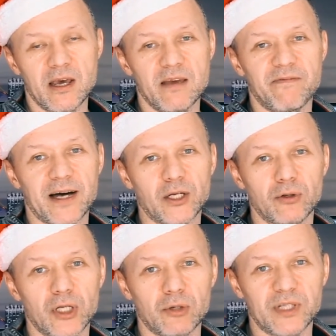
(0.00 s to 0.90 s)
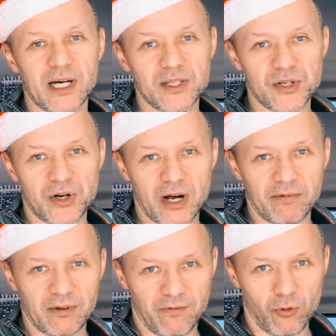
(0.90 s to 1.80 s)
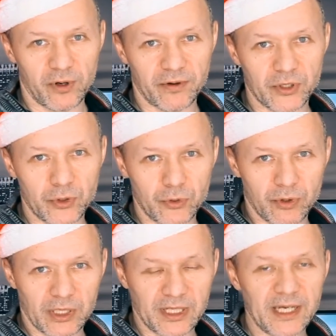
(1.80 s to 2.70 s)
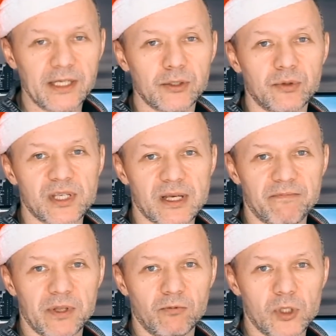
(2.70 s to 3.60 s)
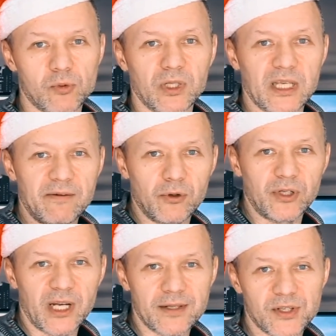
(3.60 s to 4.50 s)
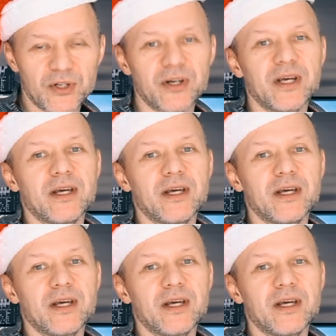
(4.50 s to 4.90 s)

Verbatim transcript: If I don't know the answer, I will forward you a link to the something which will give you the answer.